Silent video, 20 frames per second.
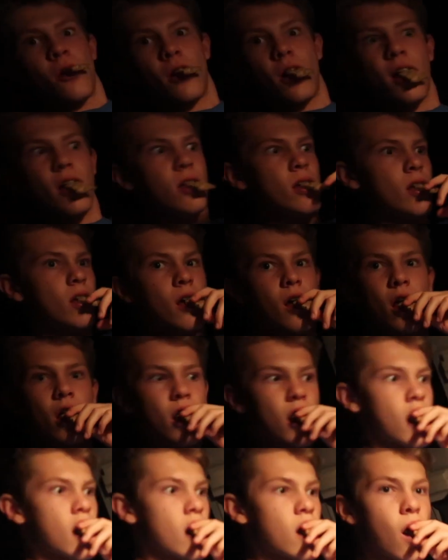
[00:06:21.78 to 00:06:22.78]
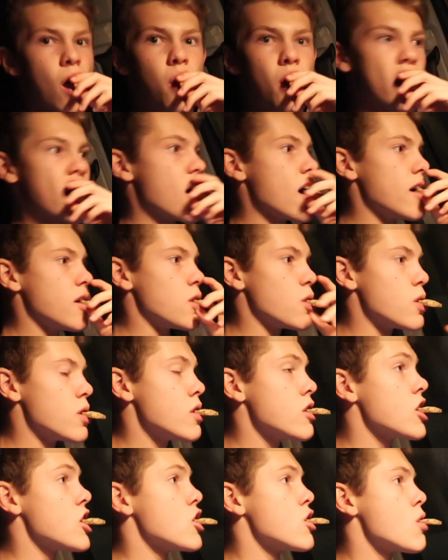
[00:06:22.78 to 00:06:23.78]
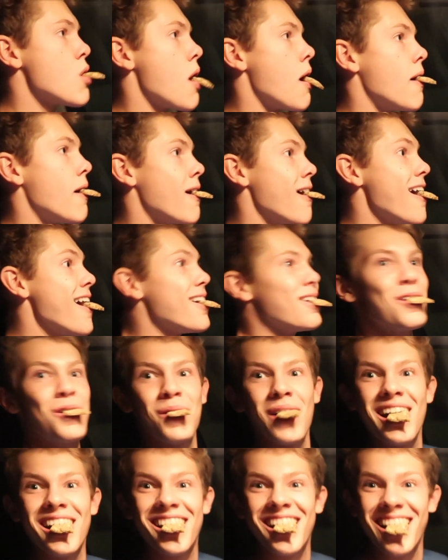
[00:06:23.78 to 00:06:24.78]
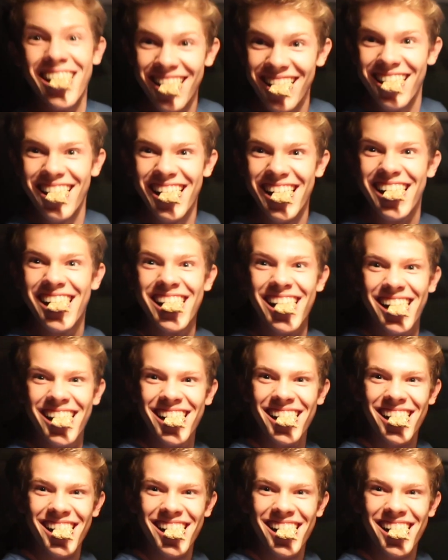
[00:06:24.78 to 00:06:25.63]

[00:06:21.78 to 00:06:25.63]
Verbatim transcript: What? Oh my God. Hey, we made it.